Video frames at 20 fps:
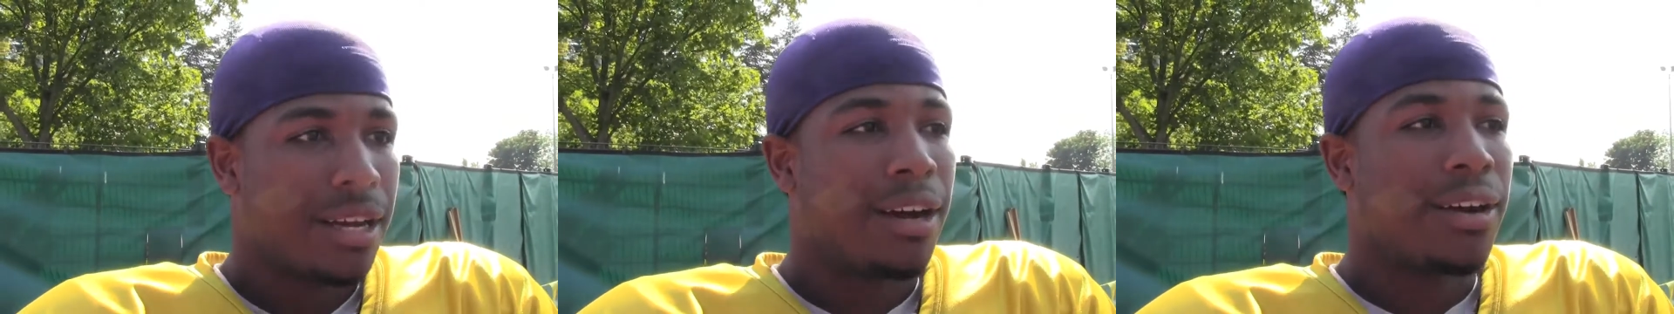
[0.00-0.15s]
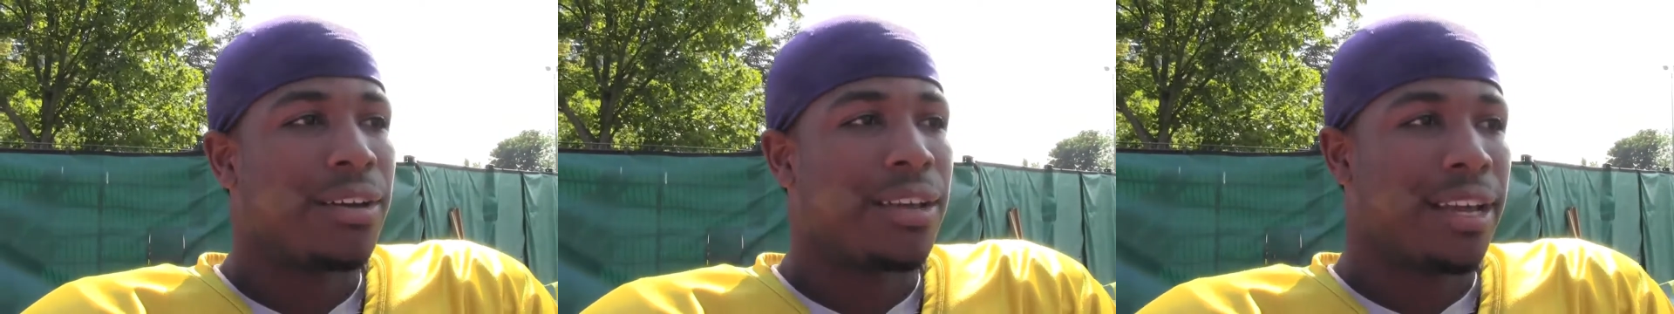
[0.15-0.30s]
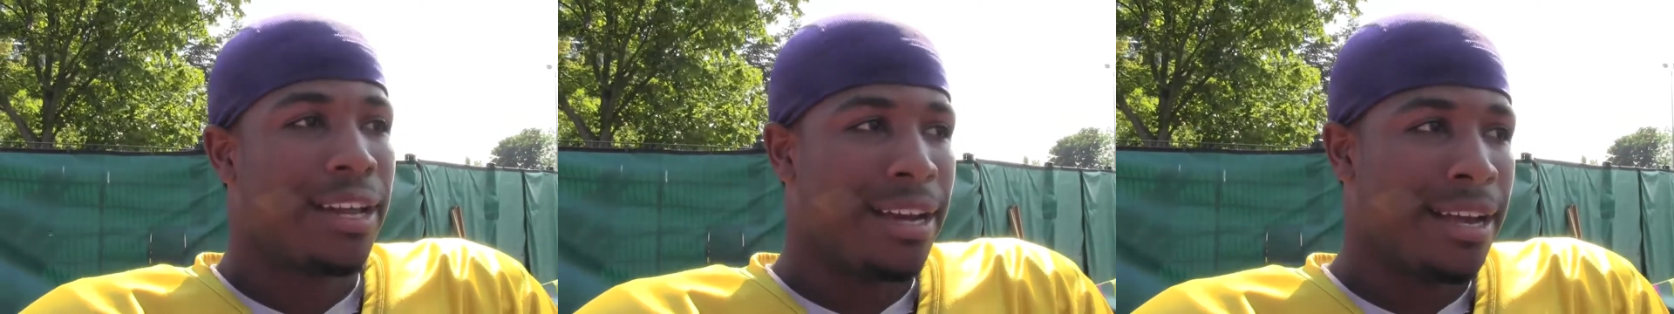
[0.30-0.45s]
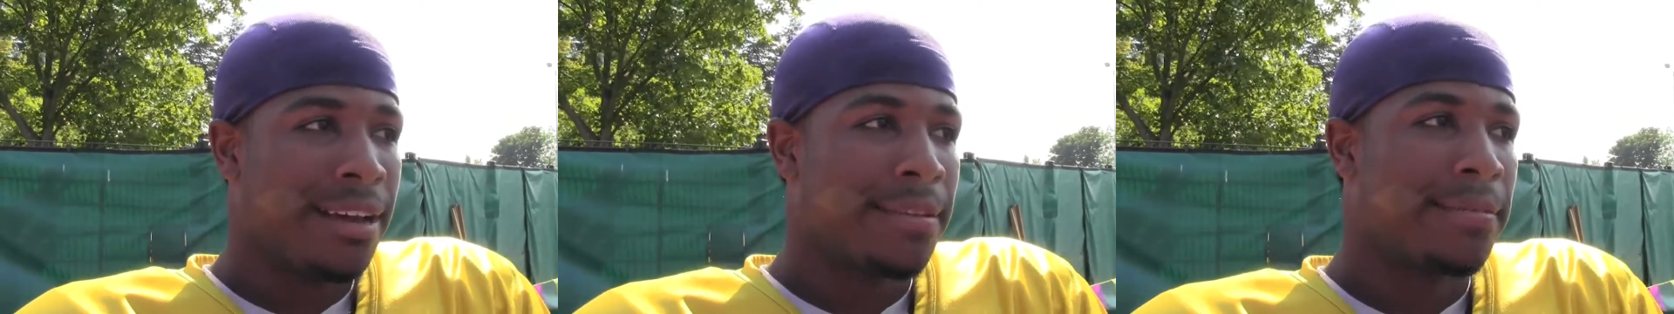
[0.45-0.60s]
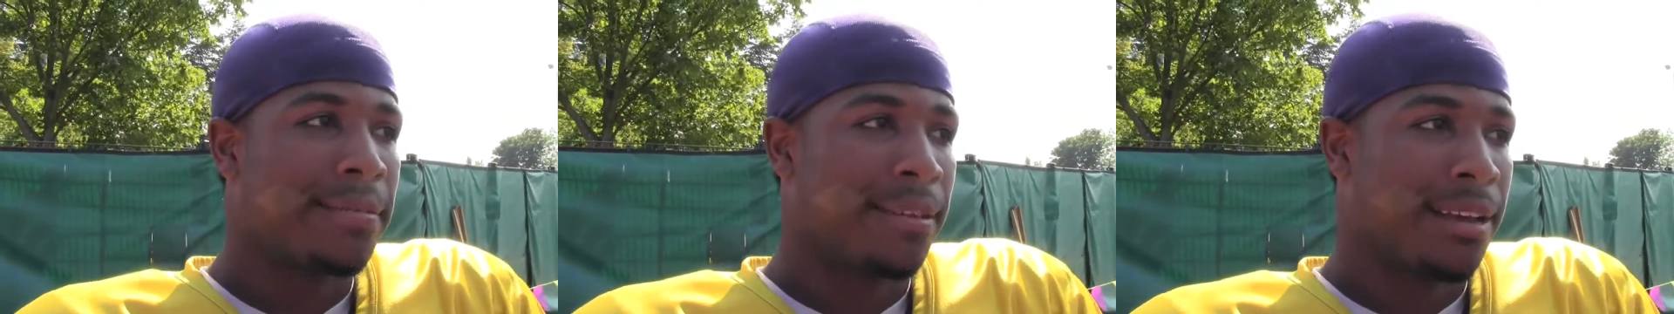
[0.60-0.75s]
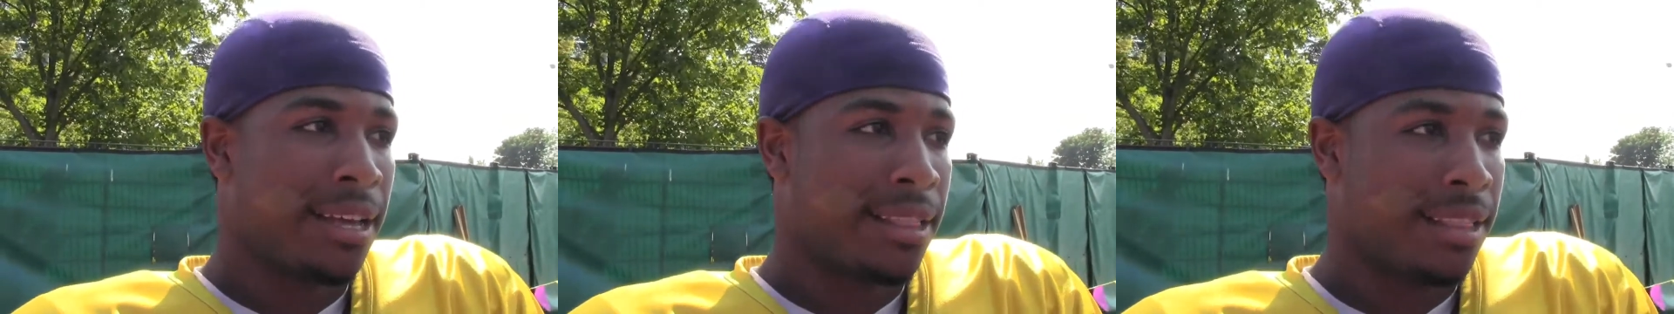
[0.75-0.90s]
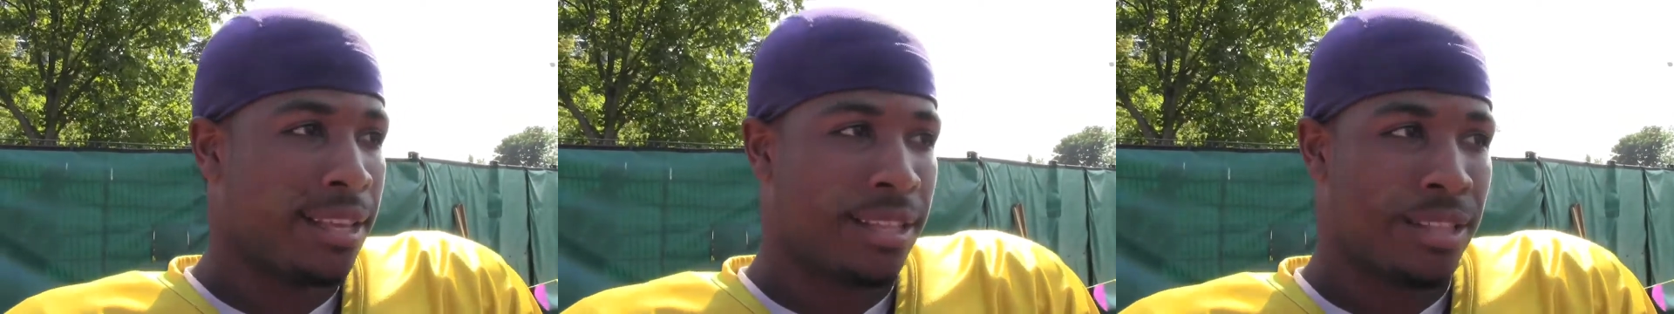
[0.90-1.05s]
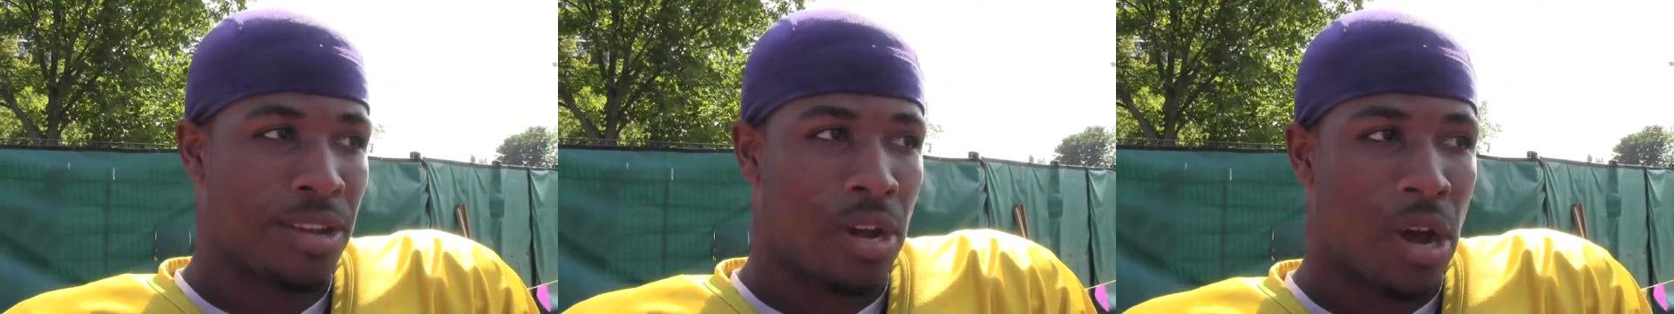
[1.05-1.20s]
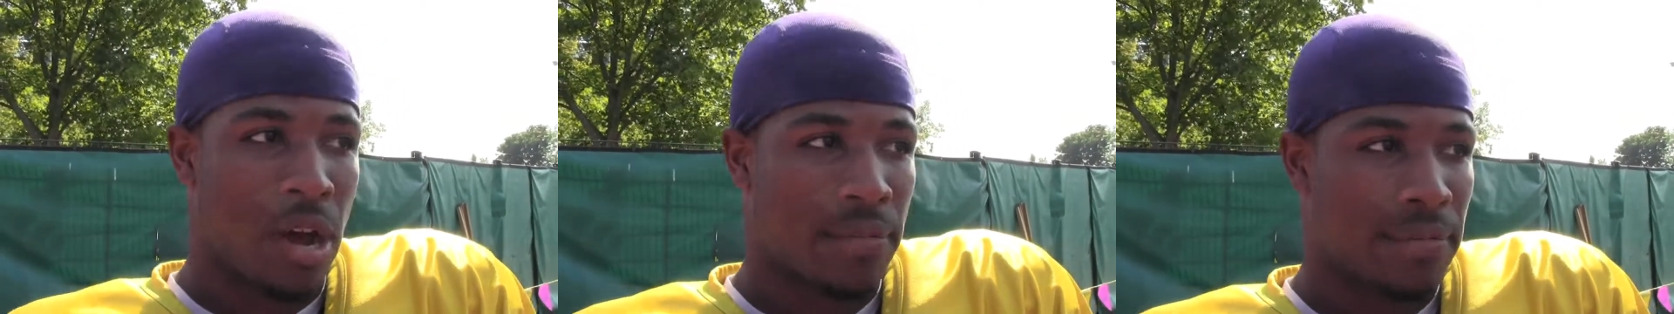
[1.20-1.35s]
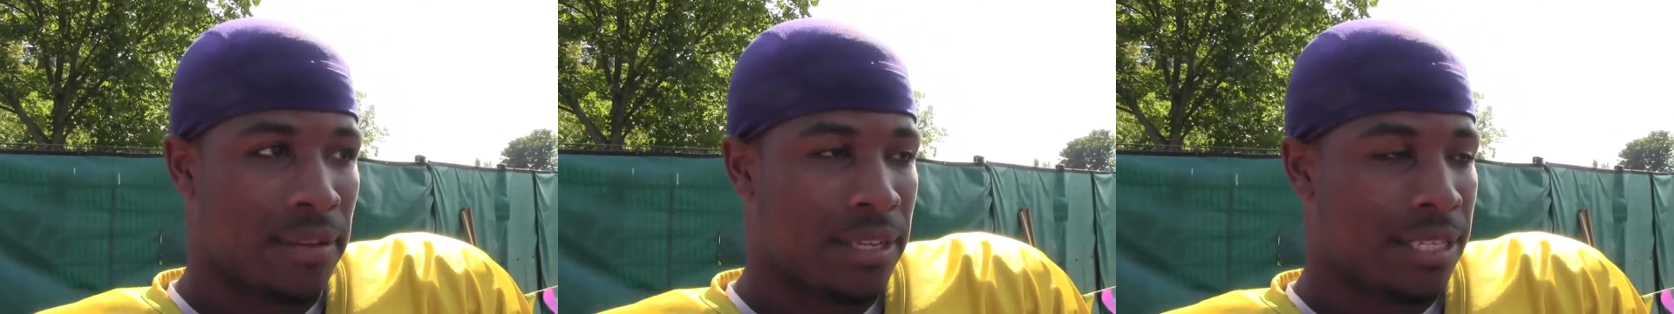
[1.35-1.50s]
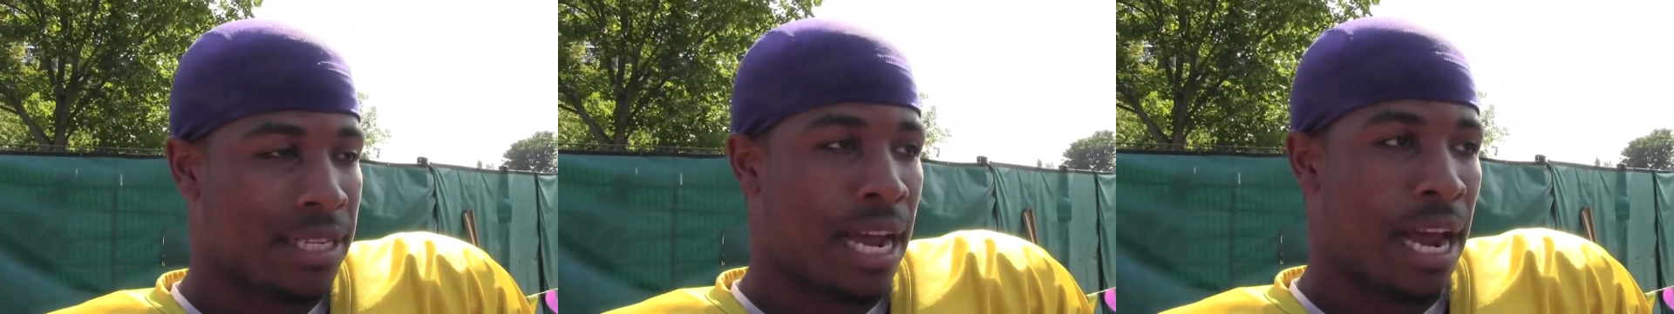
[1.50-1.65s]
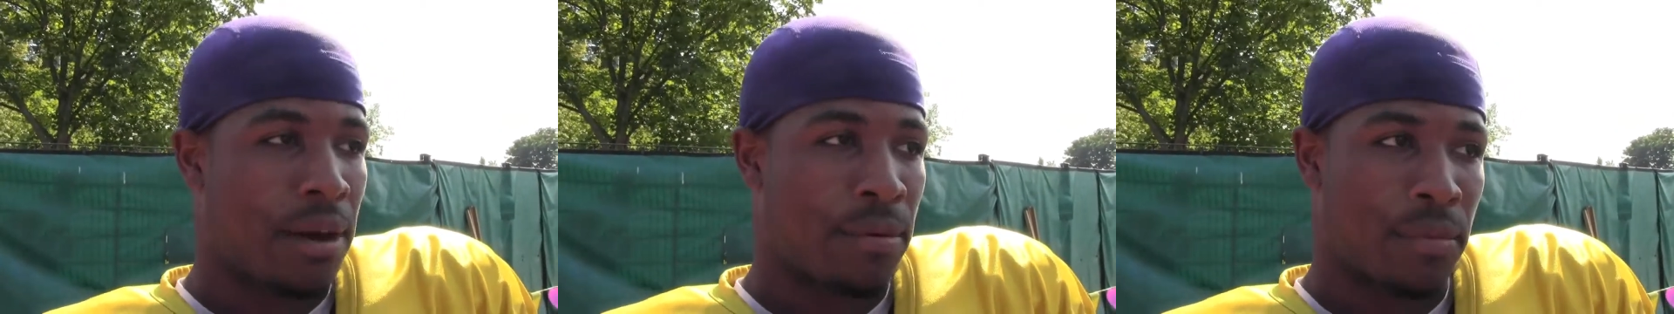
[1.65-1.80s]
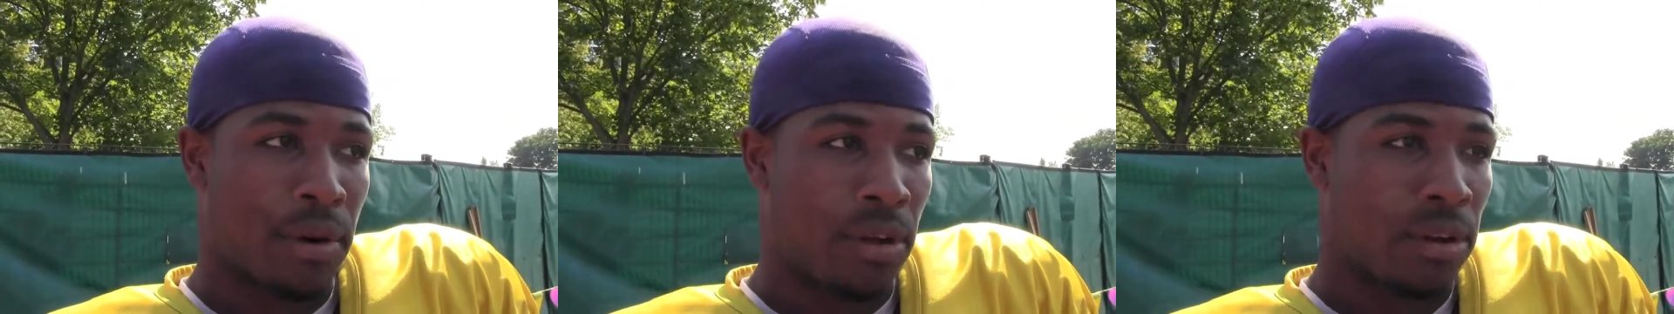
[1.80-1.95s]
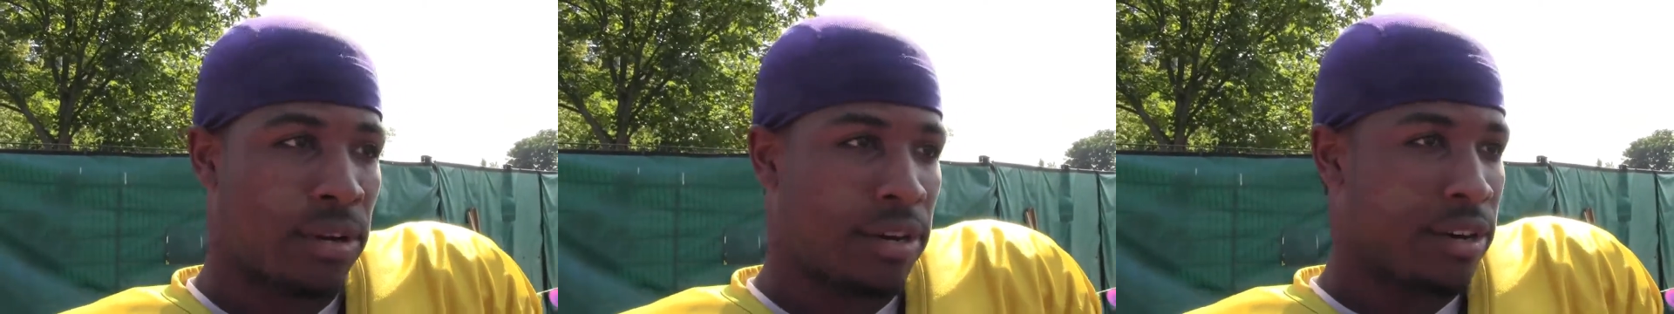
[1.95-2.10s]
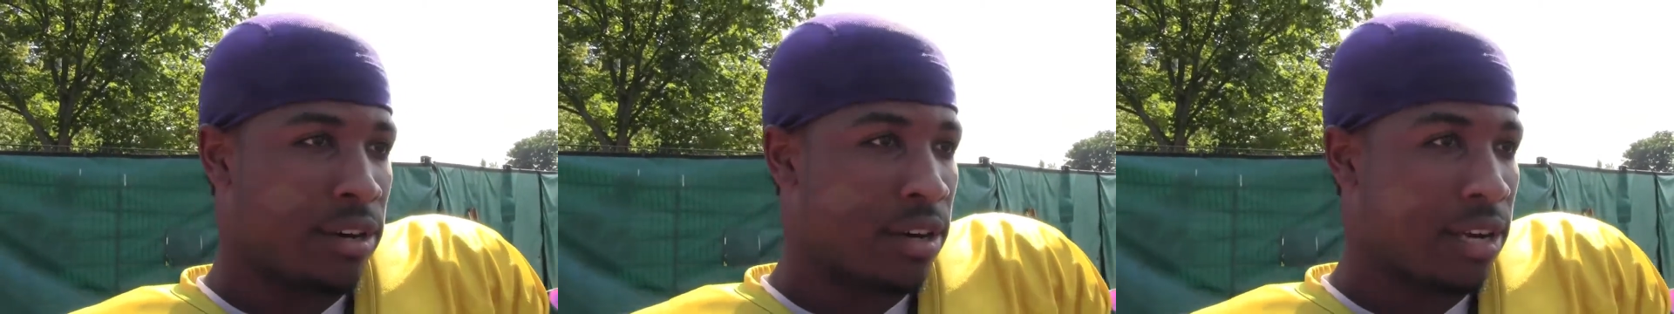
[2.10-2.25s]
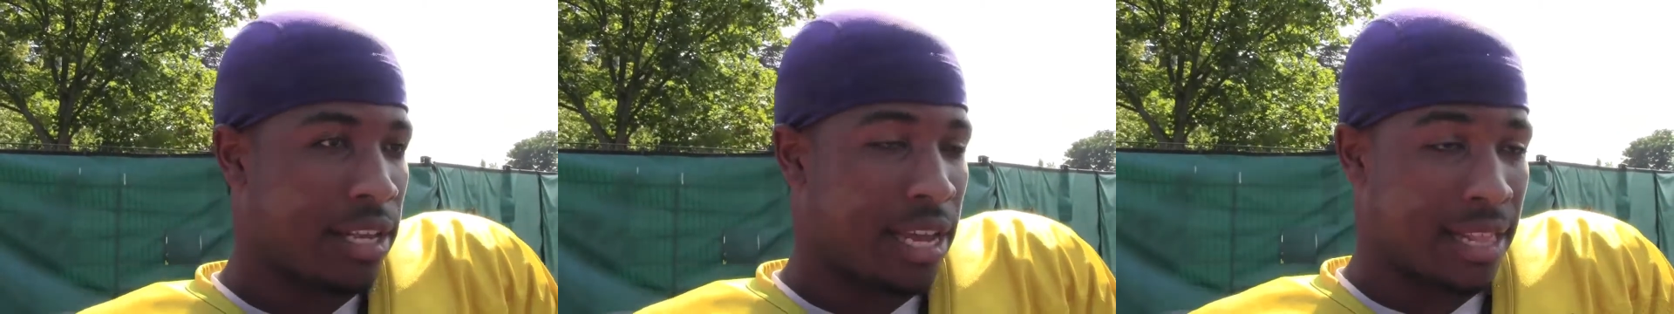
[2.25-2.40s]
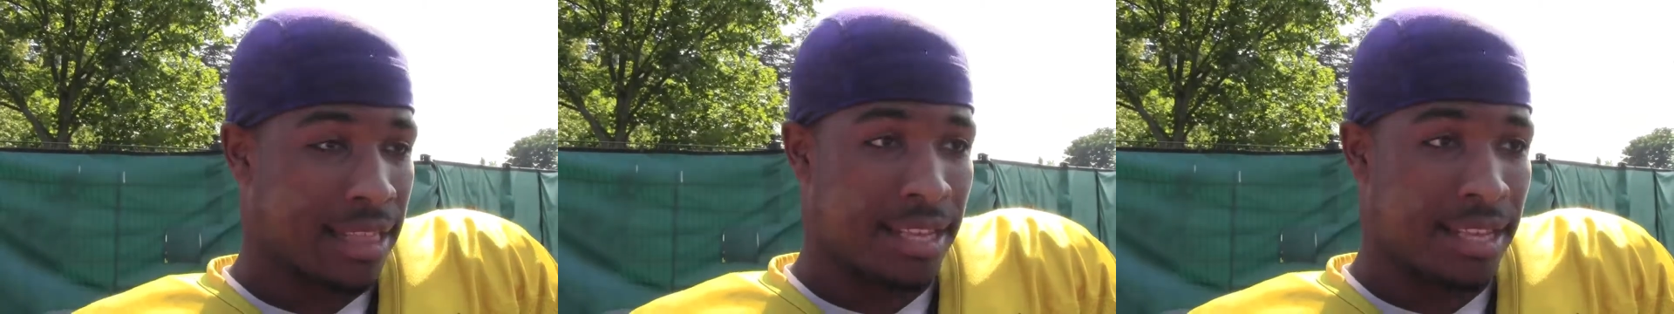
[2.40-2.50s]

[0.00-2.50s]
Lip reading: Oh, yeah, definitely. I think the offense got rolling early.